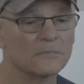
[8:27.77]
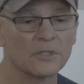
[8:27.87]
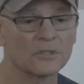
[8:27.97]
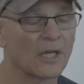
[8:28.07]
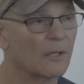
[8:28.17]

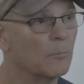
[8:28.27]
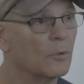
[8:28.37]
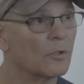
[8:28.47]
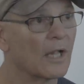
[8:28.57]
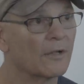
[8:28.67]
he was like a
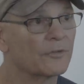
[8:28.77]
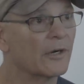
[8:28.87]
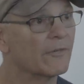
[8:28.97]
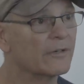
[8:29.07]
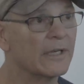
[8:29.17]
bull out
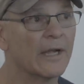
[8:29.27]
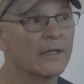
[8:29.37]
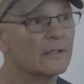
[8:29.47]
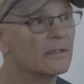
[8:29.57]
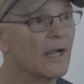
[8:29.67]
there every
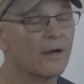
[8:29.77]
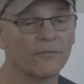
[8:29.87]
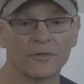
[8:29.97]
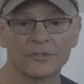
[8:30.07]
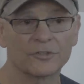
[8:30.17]
day.
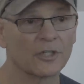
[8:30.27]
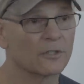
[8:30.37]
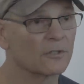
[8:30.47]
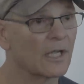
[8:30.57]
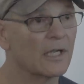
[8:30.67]
Every
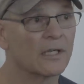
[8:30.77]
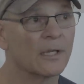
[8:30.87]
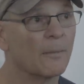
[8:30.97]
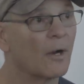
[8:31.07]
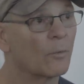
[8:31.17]
single day he
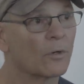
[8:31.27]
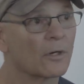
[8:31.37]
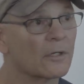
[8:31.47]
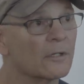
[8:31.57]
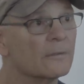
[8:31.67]
came out
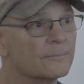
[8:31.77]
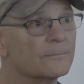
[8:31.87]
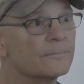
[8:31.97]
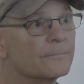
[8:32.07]
working. So was